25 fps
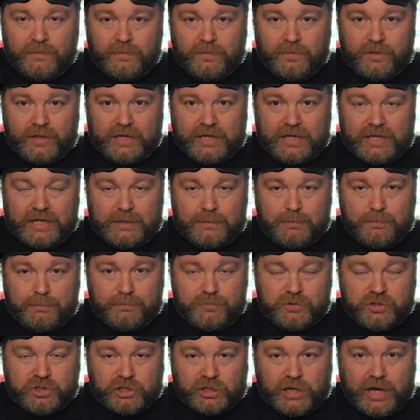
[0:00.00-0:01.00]
the
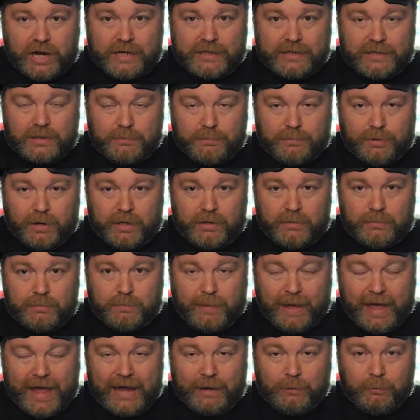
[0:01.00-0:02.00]
sliding the button
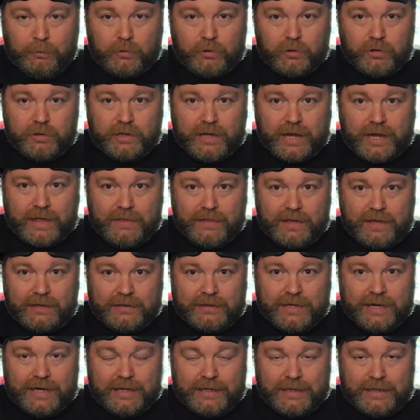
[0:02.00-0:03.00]
backward and
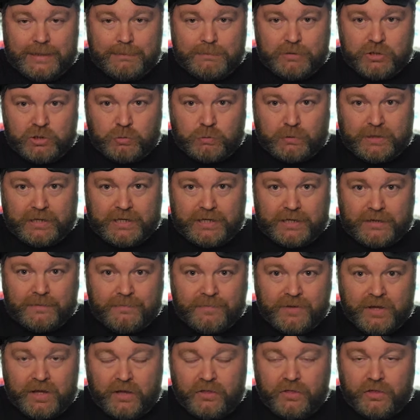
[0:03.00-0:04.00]
then getting in between